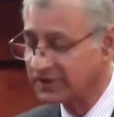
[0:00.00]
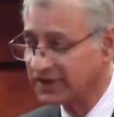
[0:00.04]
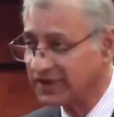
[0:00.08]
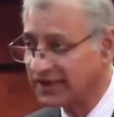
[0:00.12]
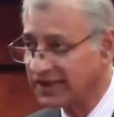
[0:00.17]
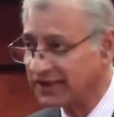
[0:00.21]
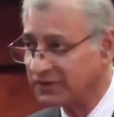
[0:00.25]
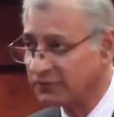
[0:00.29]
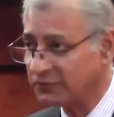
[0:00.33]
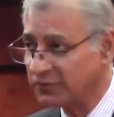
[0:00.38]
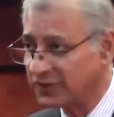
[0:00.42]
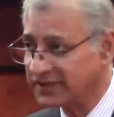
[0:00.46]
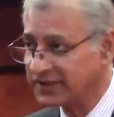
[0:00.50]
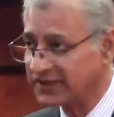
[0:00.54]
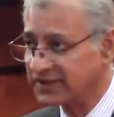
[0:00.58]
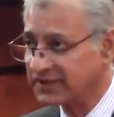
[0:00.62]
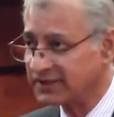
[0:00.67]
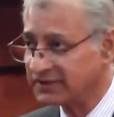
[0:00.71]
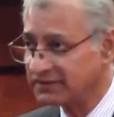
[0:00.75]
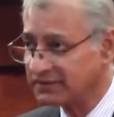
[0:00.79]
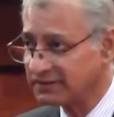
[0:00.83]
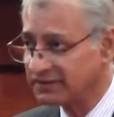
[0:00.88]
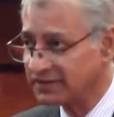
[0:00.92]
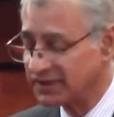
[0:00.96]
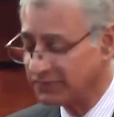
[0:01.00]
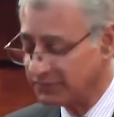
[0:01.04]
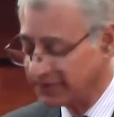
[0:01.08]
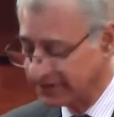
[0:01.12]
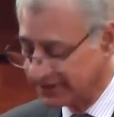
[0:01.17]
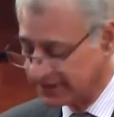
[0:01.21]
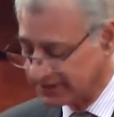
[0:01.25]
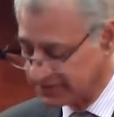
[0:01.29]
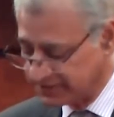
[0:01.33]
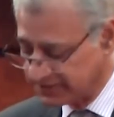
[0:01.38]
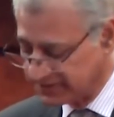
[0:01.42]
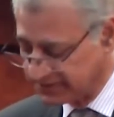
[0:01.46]
in worker
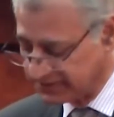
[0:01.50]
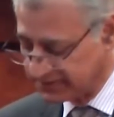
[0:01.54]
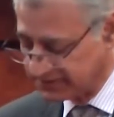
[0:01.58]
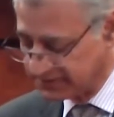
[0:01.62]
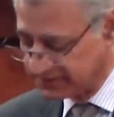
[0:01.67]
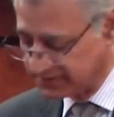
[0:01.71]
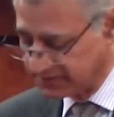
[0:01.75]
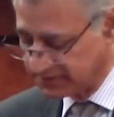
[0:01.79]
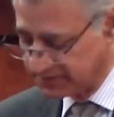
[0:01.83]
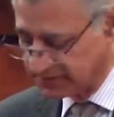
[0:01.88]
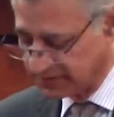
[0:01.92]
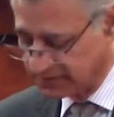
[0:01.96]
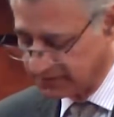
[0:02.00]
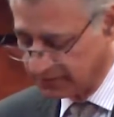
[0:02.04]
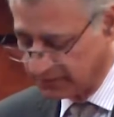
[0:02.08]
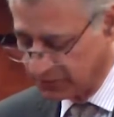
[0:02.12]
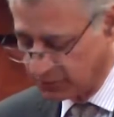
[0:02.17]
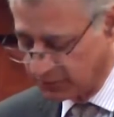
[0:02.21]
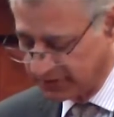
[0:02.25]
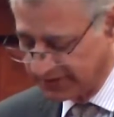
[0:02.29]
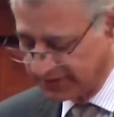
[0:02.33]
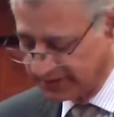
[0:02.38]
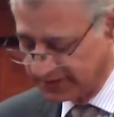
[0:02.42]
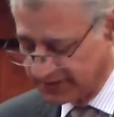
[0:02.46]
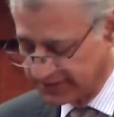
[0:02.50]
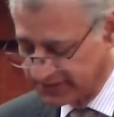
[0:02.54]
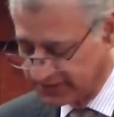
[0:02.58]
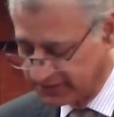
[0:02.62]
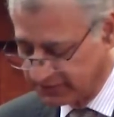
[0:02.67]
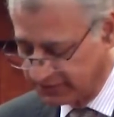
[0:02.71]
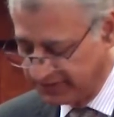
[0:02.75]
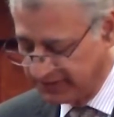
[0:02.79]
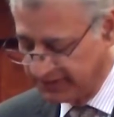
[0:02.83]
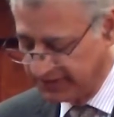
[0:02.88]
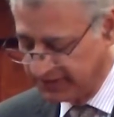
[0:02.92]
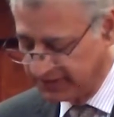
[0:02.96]
remittances during this
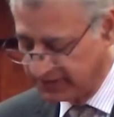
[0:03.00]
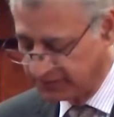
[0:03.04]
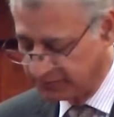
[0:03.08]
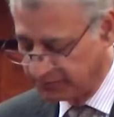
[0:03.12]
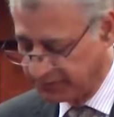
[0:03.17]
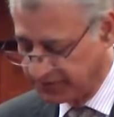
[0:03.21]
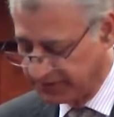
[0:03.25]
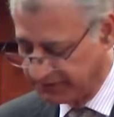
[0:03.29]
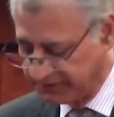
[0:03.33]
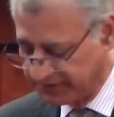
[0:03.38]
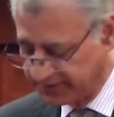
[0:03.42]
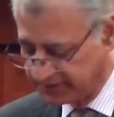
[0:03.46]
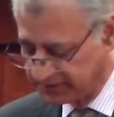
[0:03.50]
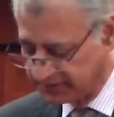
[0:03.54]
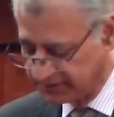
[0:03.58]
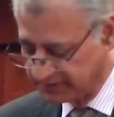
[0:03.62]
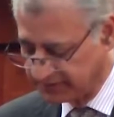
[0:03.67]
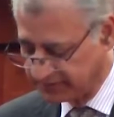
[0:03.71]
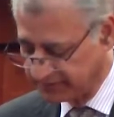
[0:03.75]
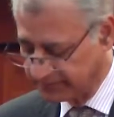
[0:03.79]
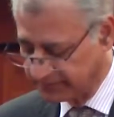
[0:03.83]
three-year period,